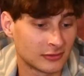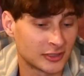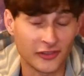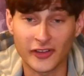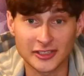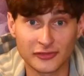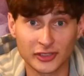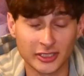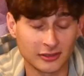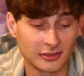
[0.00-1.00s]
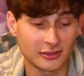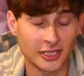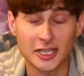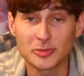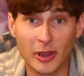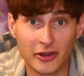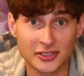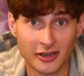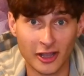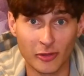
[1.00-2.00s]
Defensively. Kingsbury's
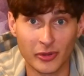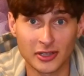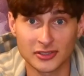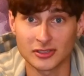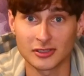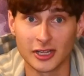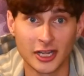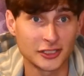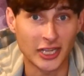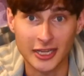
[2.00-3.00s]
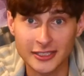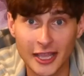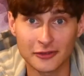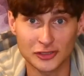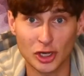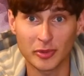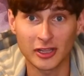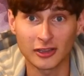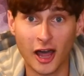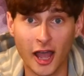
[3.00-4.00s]
going to help us. Jaden Daniels is going to be
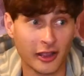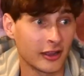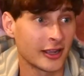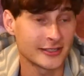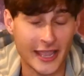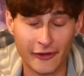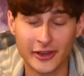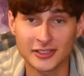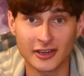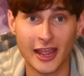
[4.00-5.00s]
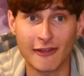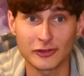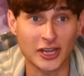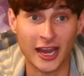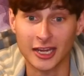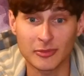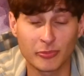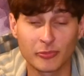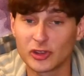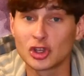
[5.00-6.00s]
a lock. Terry is going to average 80
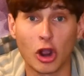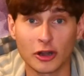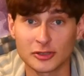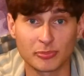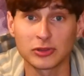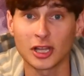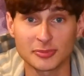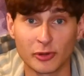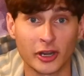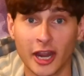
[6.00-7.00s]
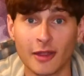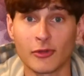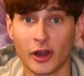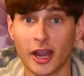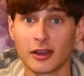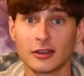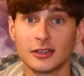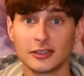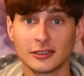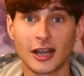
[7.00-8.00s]
yards plus per game, okay?
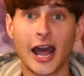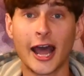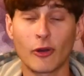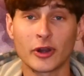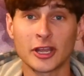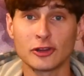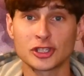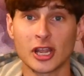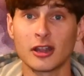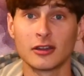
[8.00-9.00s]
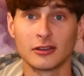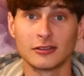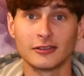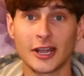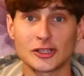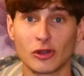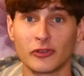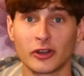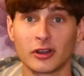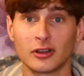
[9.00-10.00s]
I don't want to hear shit. It's
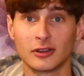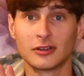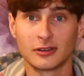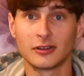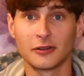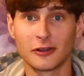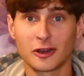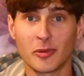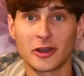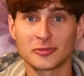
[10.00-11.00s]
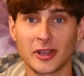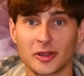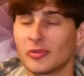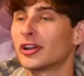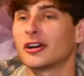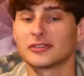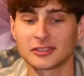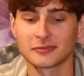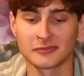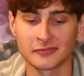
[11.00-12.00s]
over. Commanders making the playoffs.